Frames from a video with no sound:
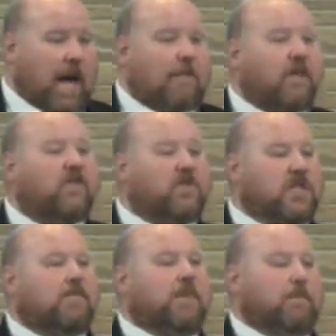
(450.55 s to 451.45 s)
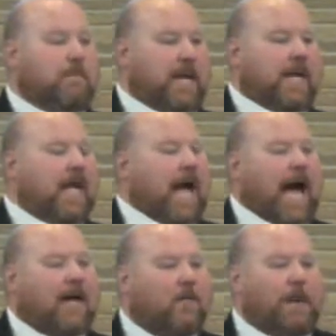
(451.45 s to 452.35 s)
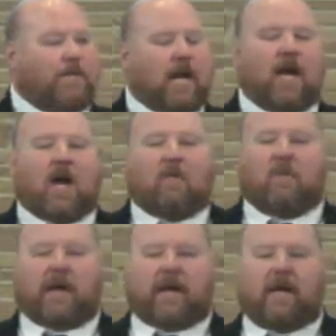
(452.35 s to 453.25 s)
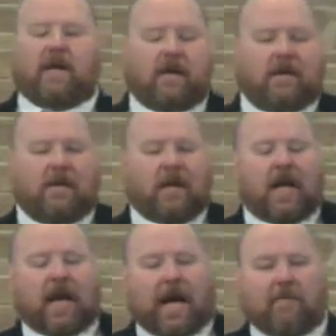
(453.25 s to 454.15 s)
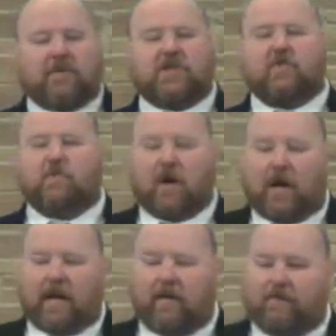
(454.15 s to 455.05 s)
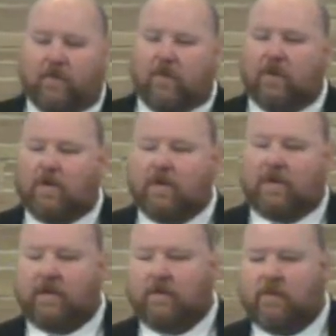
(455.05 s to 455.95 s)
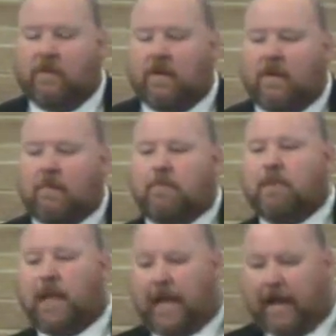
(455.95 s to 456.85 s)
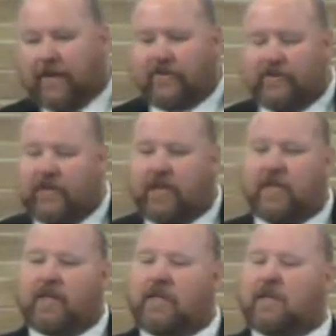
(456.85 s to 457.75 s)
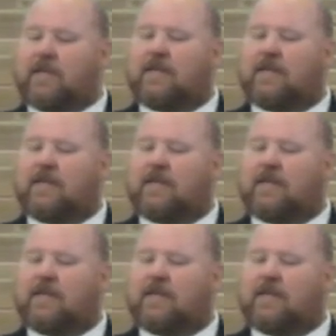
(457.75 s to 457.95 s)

I'm looking for something big. I know people are like, well, I'm just praying for a little blessing.